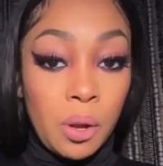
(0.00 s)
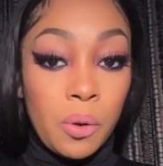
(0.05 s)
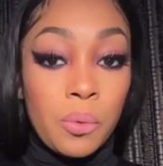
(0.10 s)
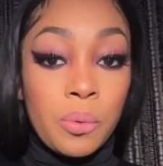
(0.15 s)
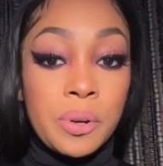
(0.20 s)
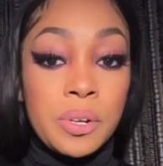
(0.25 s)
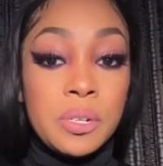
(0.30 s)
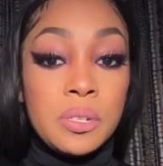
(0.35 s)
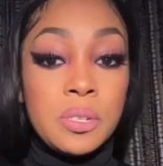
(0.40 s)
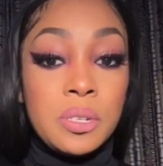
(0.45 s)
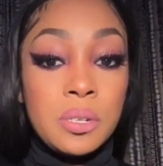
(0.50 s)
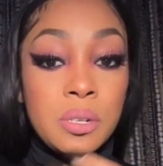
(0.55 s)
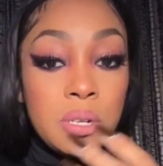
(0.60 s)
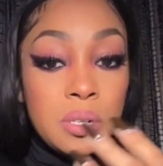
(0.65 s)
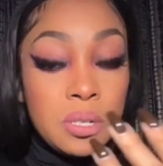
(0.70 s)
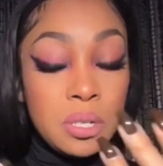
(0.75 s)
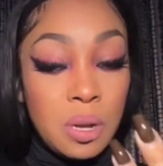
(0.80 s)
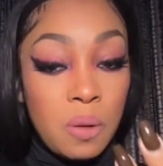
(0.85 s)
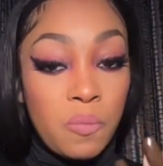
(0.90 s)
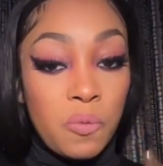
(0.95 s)
a reason
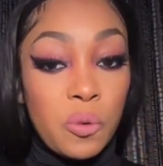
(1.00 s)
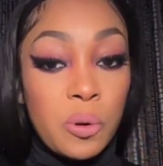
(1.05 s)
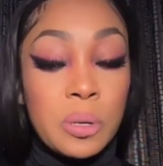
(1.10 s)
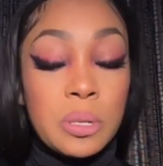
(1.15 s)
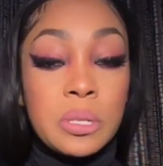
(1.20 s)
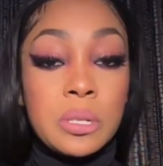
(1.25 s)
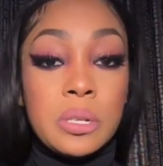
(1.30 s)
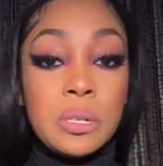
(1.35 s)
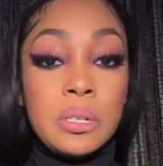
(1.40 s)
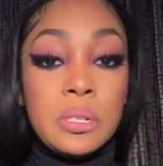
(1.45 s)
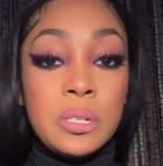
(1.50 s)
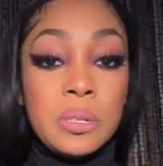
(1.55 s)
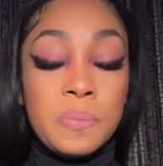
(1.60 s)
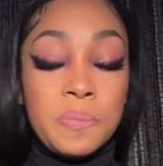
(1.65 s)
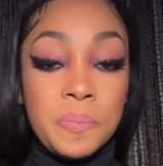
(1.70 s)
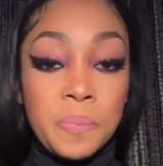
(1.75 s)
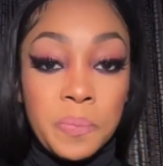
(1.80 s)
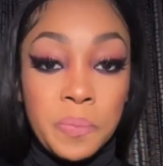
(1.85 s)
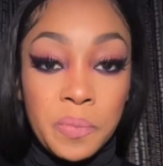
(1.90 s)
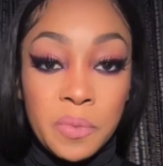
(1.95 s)
and some for a
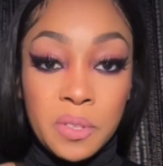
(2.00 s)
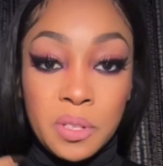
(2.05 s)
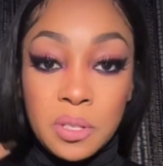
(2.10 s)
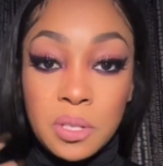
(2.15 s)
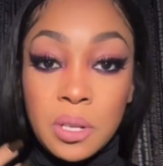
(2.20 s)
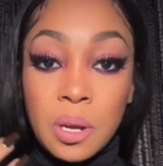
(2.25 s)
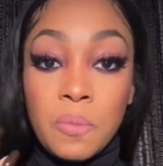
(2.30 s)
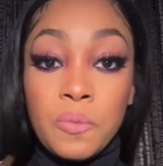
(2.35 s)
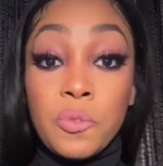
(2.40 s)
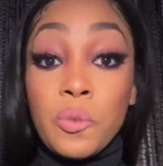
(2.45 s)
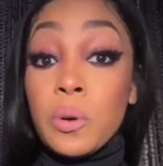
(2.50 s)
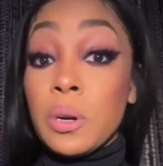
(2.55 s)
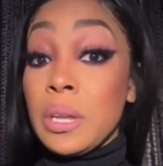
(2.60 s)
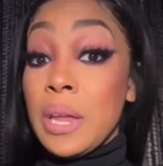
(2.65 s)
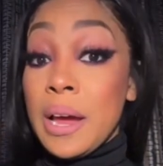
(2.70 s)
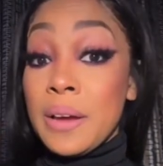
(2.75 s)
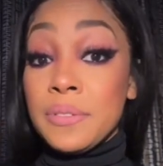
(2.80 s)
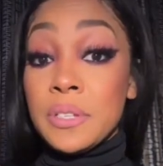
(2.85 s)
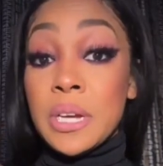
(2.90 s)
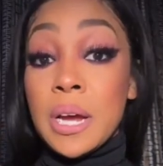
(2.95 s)
season, some for a
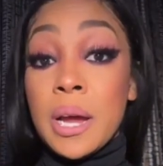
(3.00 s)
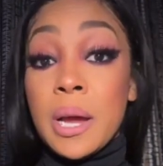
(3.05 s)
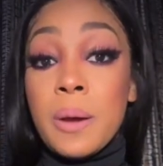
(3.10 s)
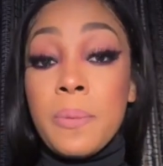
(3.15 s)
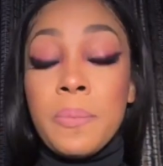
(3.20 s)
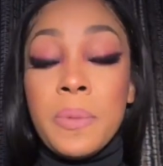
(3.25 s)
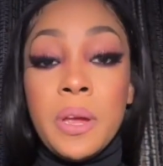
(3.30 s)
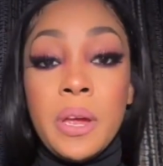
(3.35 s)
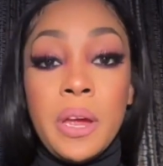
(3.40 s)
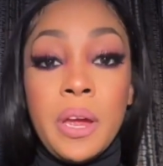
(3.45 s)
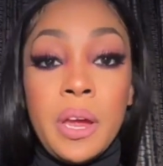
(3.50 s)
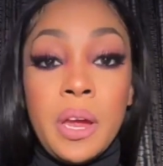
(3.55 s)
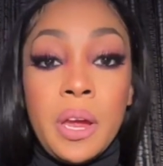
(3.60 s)
lifetime.